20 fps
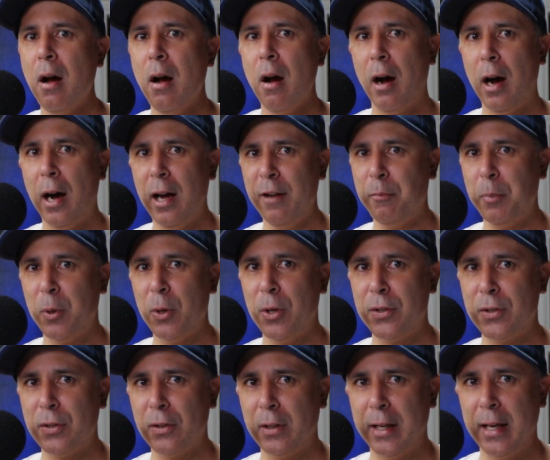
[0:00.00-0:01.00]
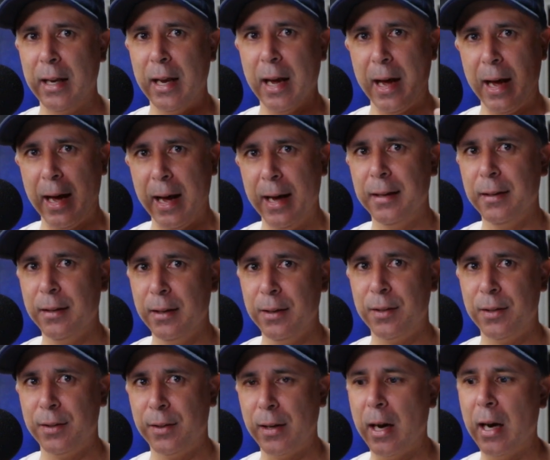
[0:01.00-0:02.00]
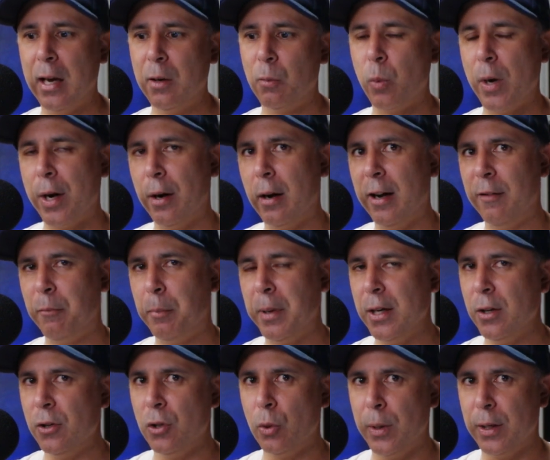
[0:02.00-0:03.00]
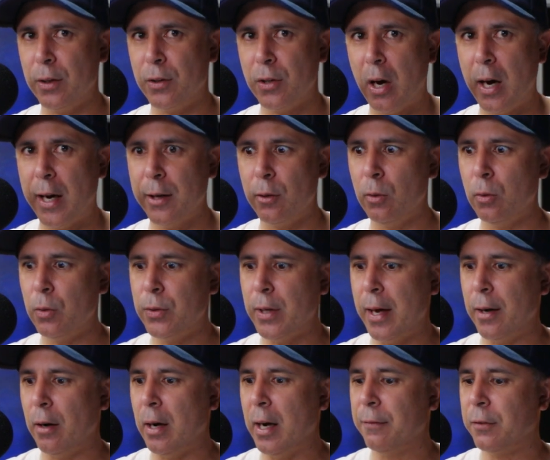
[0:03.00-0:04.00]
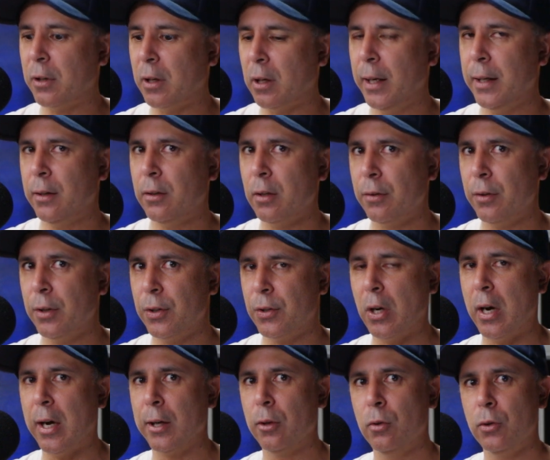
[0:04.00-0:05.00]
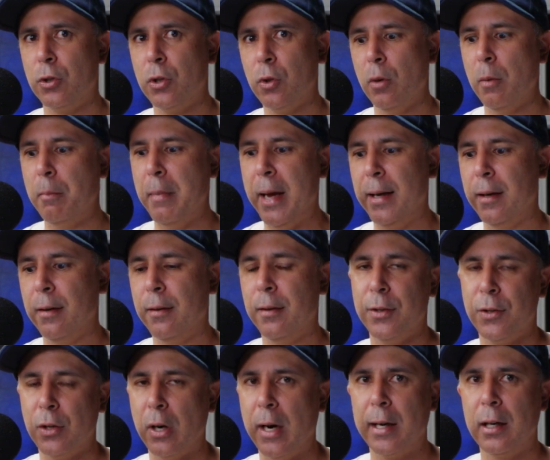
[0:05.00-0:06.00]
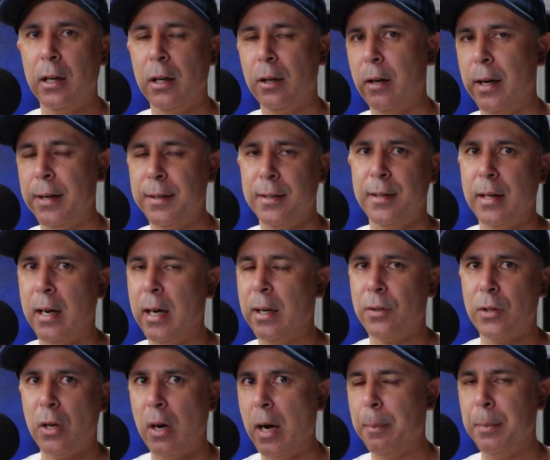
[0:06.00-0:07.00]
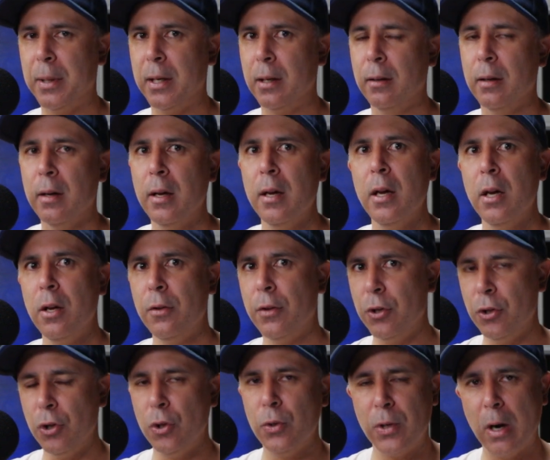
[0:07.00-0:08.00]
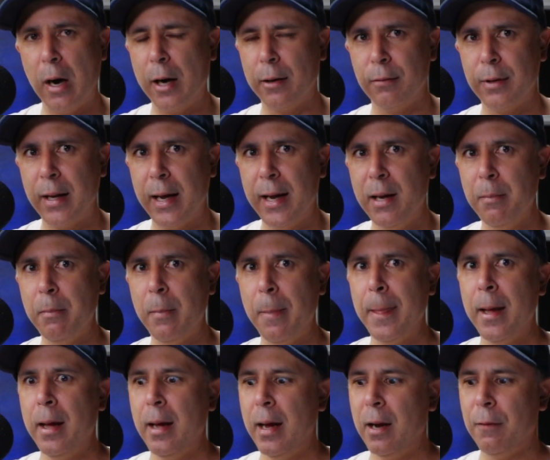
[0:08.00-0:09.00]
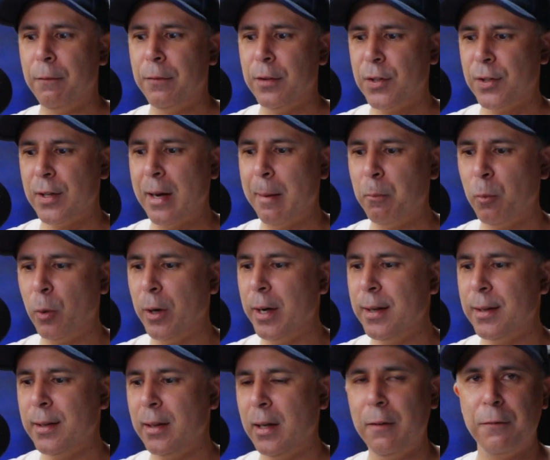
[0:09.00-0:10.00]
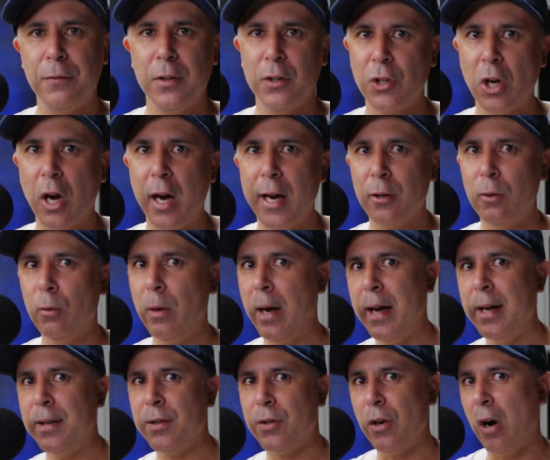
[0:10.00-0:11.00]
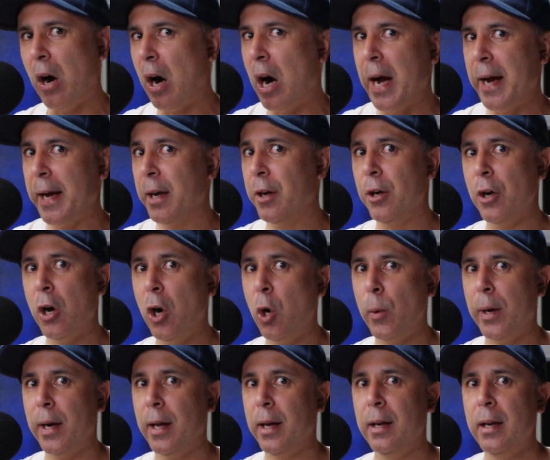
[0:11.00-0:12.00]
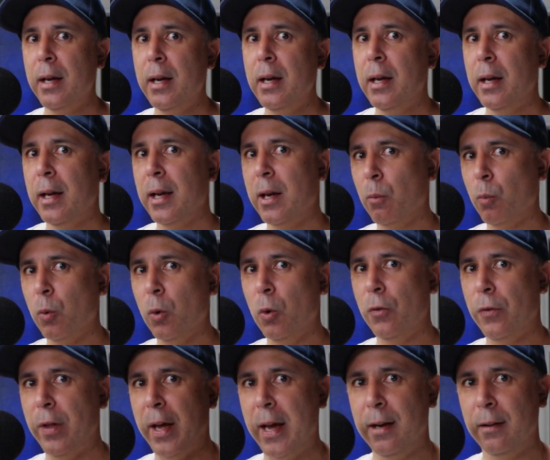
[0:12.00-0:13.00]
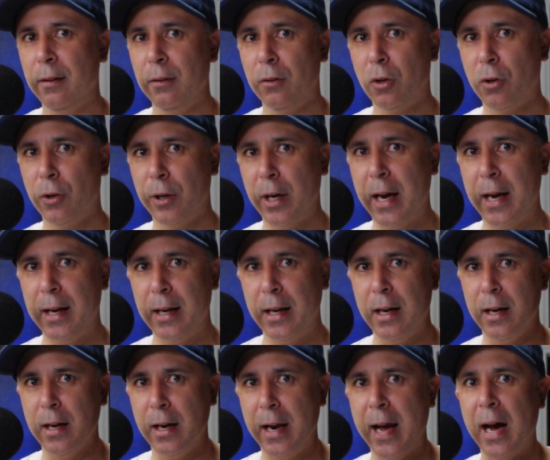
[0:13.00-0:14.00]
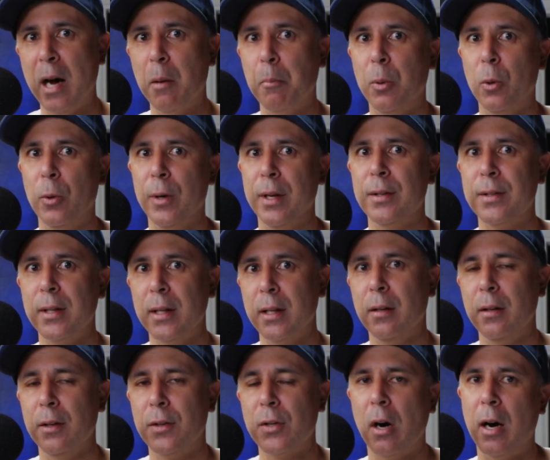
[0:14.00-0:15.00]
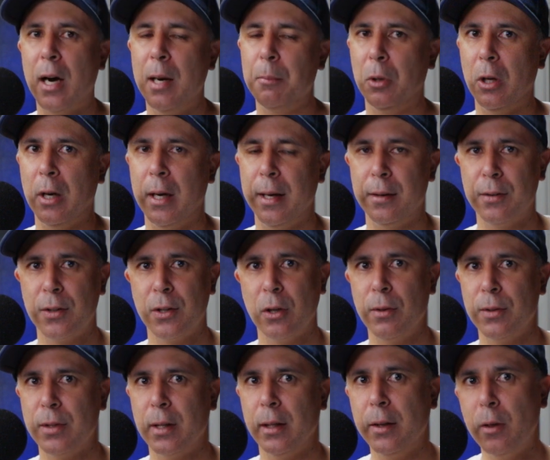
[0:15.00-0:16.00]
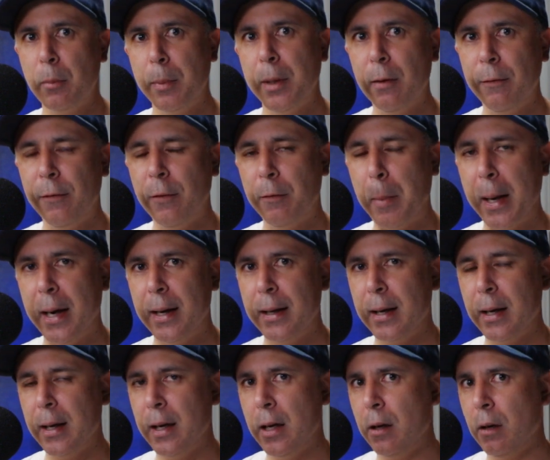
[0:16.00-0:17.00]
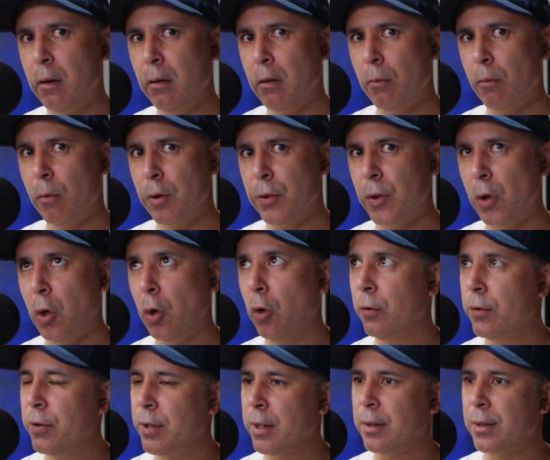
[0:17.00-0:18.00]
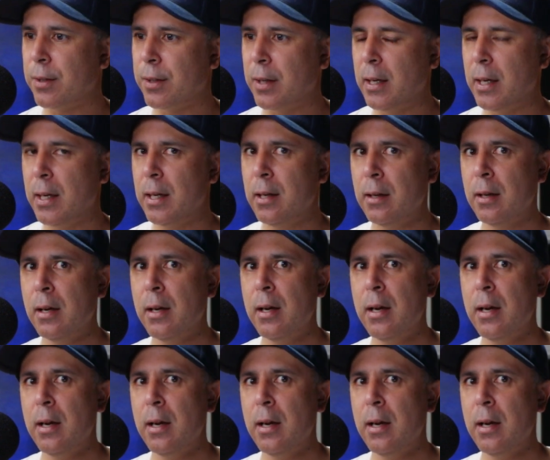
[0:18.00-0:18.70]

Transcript: I've personally had this start when I've been doing titles, and I've clicked on the title to amend the title, and I start typing the new title name. And for some reason, if the title has an I and an O in it, it will then create in and out points in the timeline. So it's a little bit of a bug in Resolve 16.